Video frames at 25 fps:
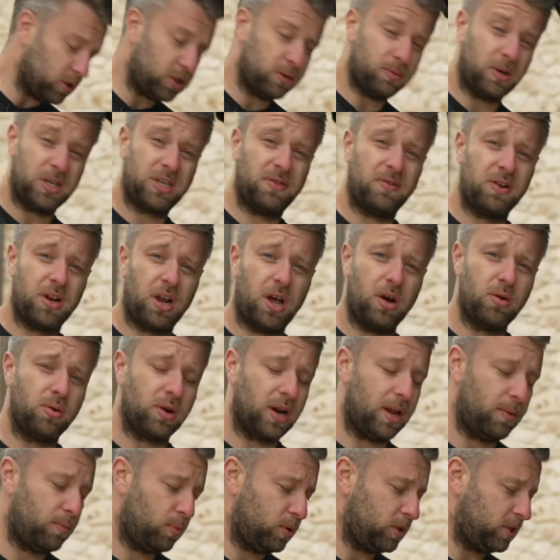too much of a load
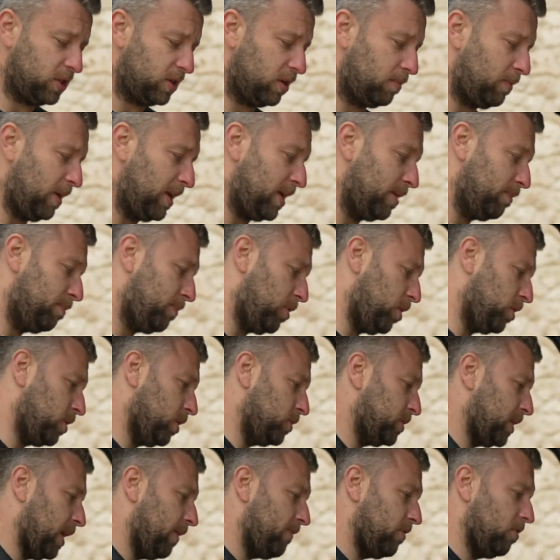lip, which is going to make putting
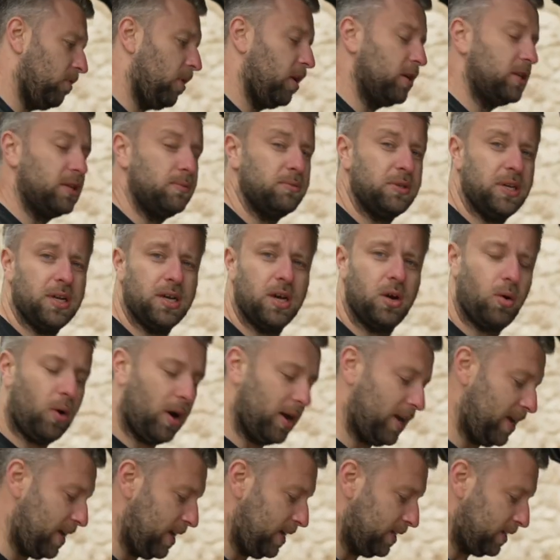those heavier items in
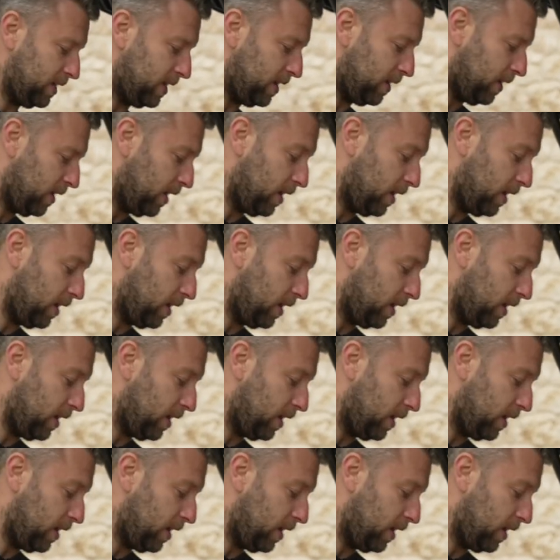quite easy.